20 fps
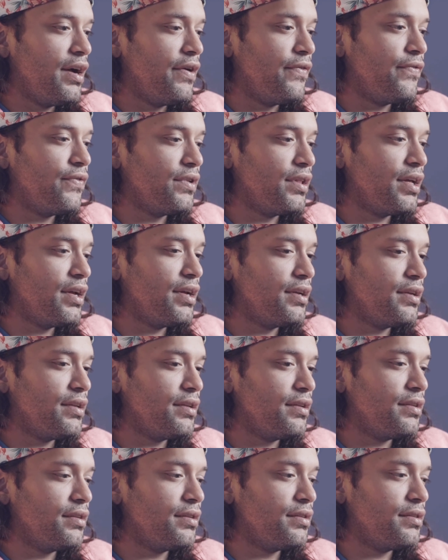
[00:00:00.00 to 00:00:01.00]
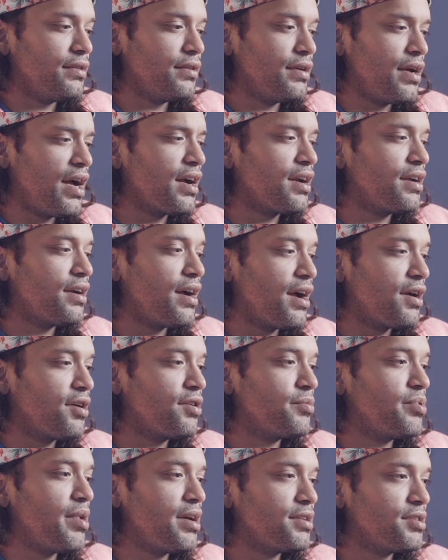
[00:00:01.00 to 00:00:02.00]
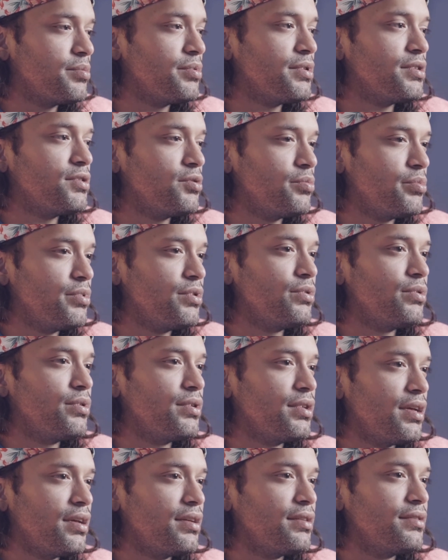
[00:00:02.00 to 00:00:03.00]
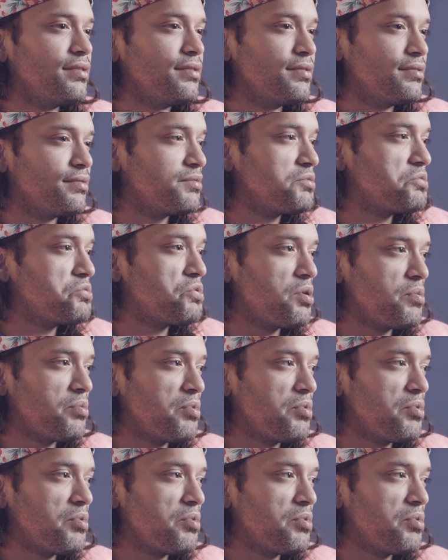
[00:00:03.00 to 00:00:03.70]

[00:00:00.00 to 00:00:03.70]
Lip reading: I feel like I could possibly still be doing that 12.